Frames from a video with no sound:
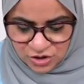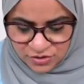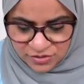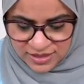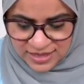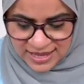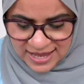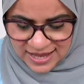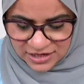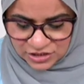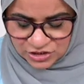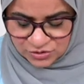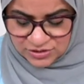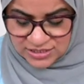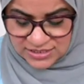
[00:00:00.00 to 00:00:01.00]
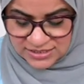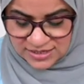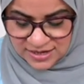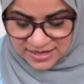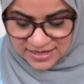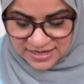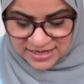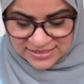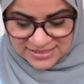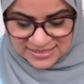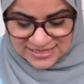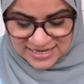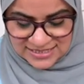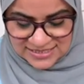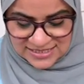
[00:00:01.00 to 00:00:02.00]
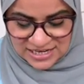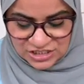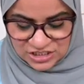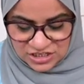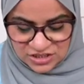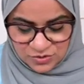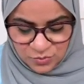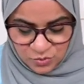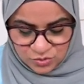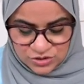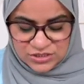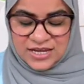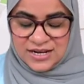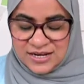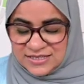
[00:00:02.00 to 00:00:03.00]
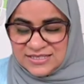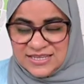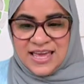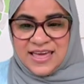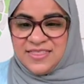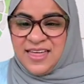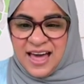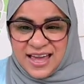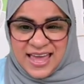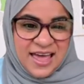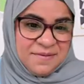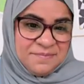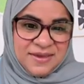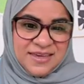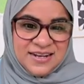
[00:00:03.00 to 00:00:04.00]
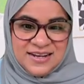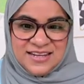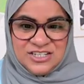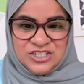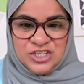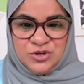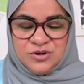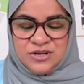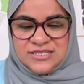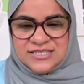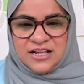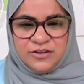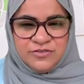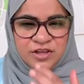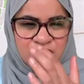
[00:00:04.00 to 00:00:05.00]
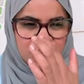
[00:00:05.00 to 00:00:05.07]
Alessandra, it's not the actual designing, it's the tessellation and the